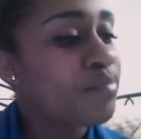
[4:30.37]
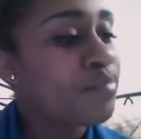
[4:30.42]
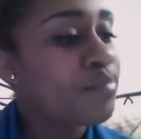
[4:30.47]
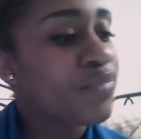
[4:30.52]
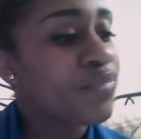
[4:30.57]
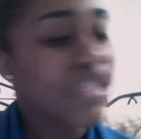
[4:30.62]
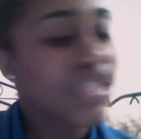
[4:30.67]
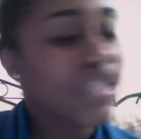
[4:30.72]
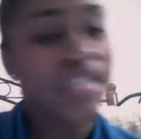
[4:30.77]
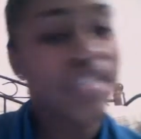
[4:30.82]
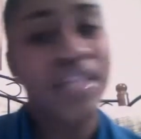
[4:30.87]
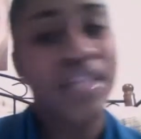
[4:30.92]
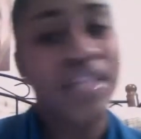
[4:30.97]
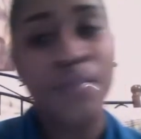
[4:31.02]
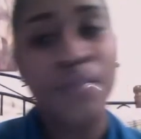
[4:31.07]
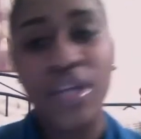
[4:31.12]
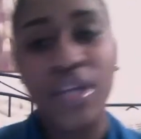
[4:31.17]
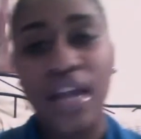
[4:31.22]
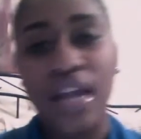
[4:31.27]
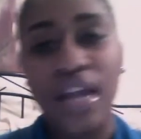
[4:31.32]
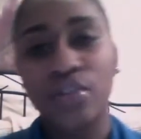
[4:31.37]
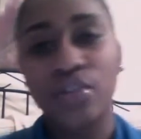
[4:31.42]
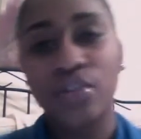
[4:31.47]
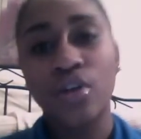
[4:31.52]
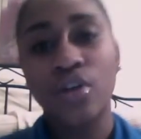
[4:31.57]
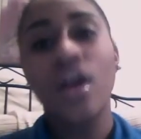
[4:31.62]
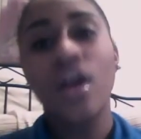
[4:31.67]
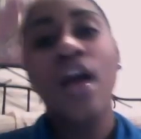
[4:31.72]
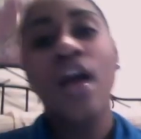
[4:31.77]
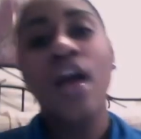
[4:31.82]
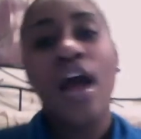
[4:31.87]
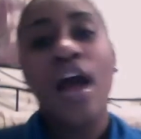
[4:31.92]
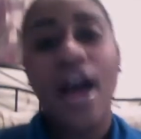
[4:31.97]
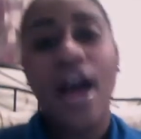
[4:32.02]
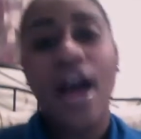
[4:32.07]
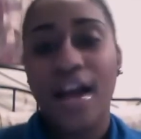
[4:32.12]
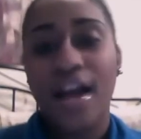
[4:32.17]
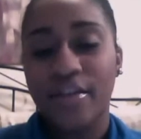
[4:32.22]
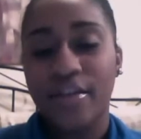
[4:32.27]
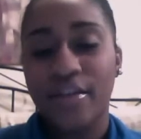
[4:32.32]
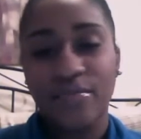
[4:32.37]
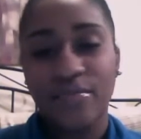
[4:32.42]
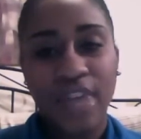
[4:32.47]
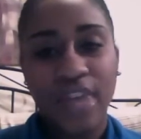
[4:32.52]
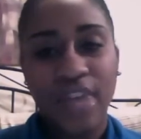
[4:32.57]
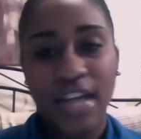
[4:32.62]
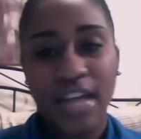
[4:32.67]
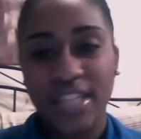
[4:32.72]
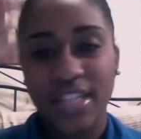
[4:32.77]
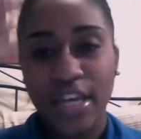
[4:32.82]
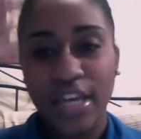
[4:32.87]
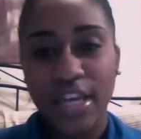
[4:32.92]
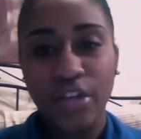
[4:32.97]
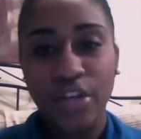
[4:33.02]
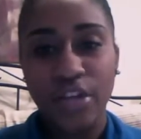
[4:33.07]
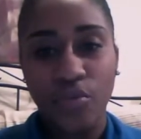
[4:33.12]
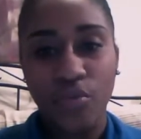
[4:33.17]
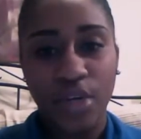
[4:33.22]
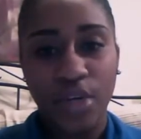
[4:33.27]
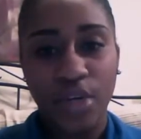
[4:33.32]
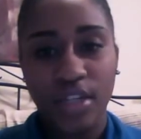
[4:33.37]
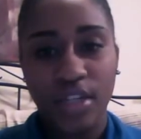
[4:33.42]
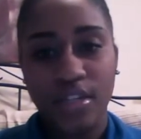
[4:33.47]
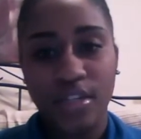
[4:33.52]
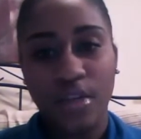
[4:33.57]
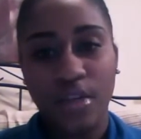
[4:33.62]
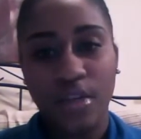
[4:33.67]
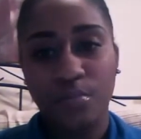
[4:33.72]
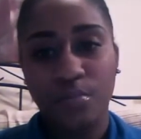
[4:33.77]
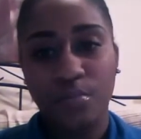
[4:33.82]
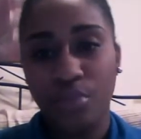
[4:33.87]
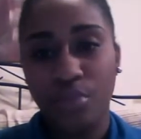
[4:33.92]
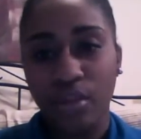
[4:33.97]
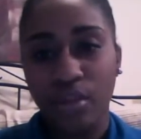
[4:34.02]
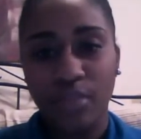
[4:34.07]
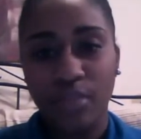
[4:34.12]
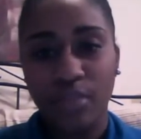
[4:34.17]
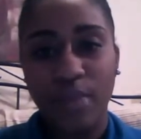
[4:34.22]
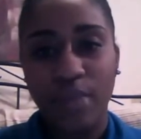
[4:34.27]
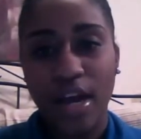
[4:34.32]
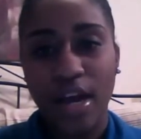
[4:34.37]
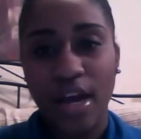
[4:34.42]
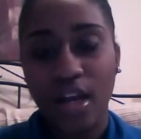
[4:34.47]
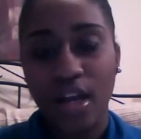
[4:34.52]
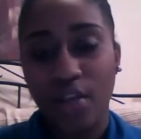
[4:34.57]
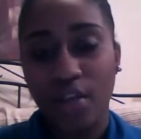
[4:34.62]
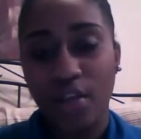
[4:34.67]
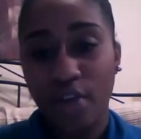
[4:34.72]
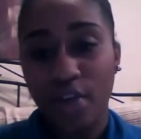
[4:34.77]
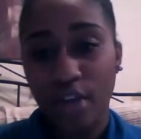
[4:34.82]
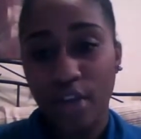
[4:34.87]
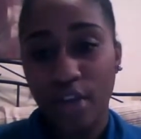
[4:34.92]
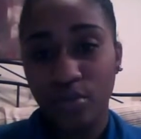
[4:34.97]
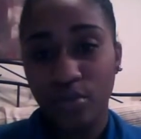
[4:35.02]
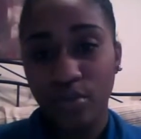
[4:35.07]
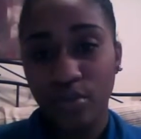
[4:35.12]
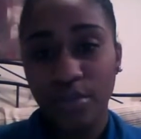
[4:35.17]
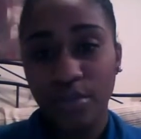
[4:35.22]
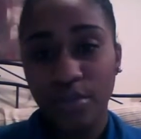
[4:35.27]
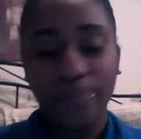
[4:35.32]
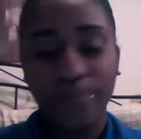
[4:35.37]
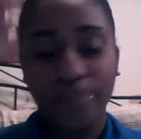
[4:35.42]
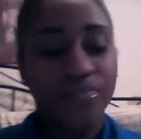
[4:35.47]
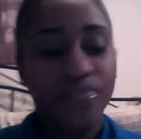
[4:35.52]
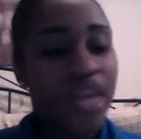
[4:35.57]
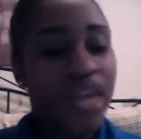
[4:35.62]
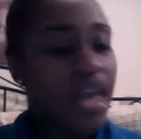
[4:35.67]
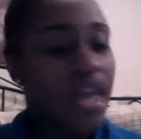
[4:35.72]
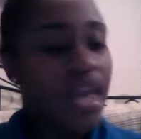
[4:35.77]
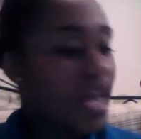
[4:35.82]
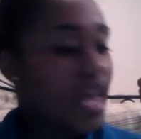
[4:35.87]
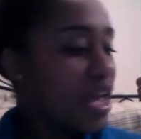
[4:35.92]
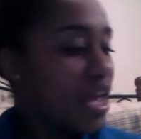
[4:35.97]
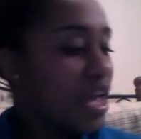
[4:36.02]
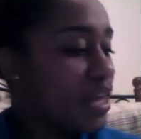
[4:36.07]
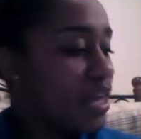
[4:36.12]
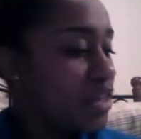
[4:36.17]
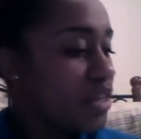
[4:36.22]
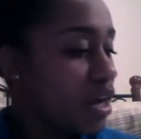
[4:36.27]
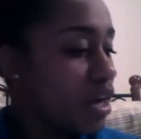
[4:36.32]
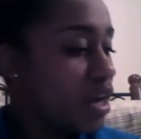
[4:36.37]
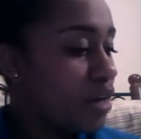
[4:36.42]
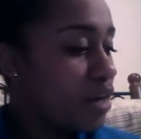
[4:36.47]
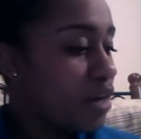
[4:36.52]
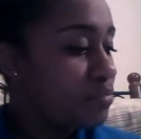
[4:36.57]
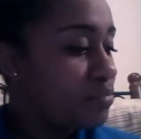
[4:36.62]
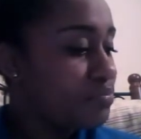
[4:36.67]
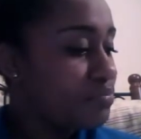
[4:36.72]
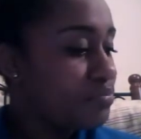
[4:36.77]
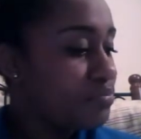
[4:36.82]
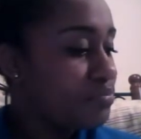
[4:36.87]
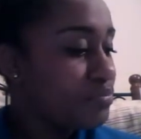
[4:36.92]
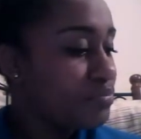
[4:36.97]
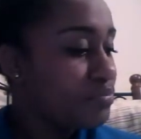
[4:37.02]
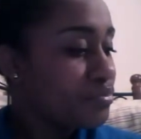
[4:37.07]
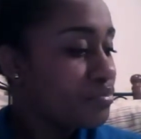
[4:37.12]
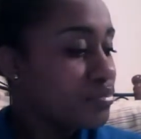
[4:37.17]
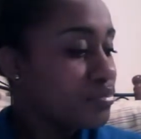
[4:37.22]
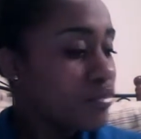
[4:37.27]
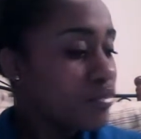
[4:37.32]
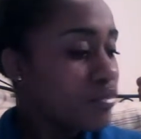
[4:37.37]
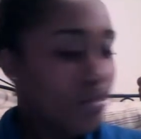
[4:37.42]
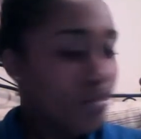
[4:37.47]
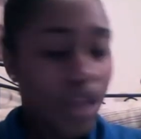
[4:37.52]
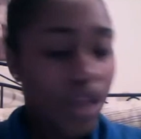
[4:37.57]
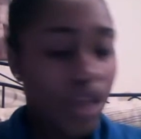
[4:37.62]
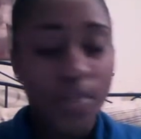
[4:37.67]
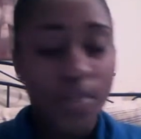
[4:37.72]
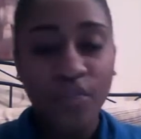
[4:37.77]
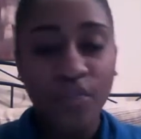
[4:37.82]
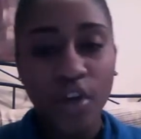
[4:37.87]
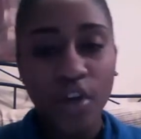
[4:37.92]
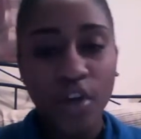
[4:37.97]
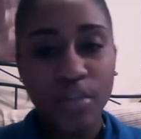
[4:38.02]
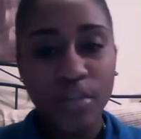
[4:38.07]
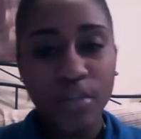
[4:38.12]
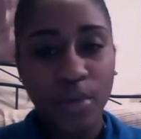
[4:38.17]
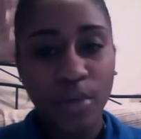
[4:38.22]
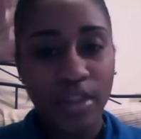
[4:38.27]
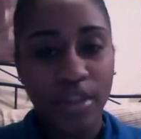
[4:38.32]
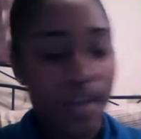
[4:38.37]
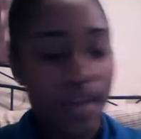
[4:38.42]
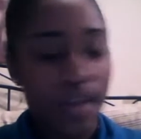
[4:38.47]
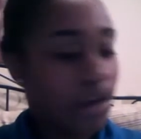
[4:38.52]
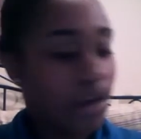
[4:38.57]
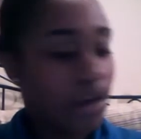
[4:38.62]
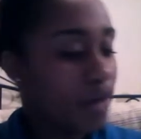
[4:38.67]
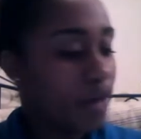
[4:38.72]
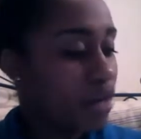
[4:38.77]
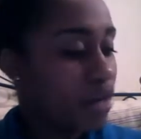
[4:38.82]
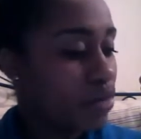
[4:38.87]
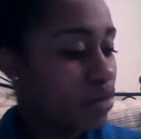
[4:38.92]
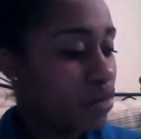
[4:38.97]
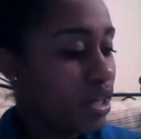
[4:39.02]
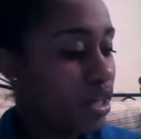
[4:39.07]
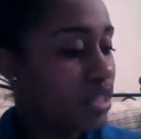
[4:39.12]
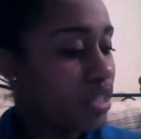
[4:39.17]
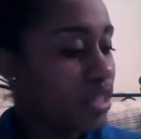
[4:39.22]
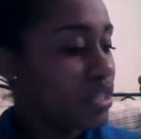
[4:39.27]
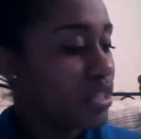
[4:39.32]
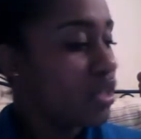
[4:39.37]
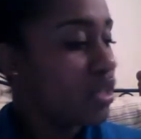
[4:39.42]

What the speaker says: since I've been natural, I've kind of taken to reading some books by other naturals. And the first book that I read was